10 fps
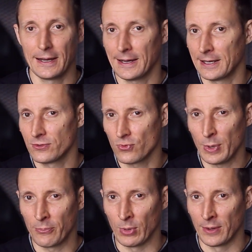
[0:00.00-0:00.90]
and
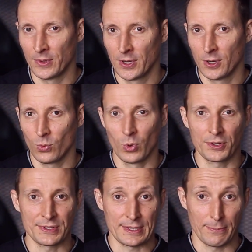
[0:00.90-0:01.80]
remember, what
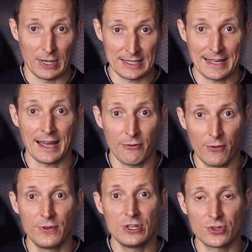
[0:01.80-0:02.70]
is a must-have
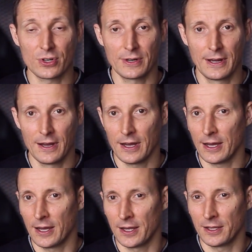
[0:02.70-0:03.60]
feature
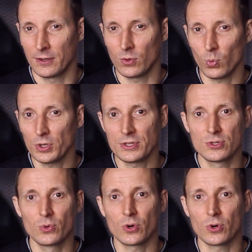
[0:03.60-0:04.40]
and what is your